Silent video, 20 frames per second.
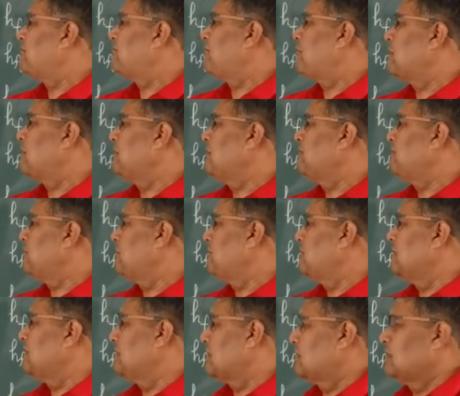forming from
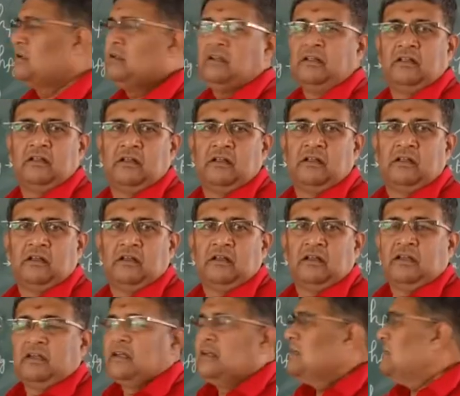here.
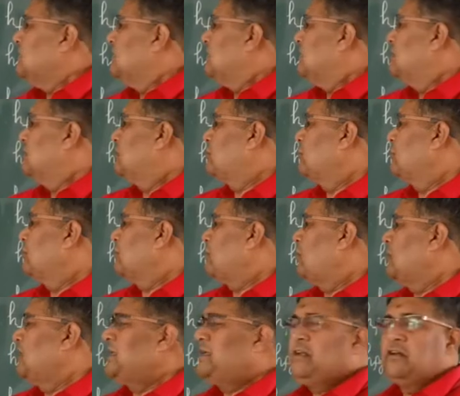So the
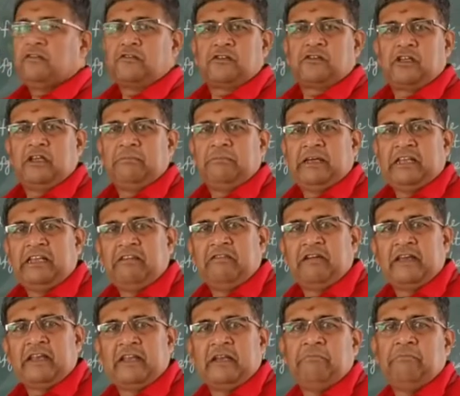quality of steam
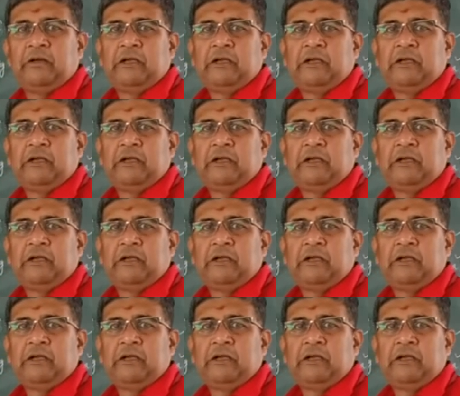anywhere in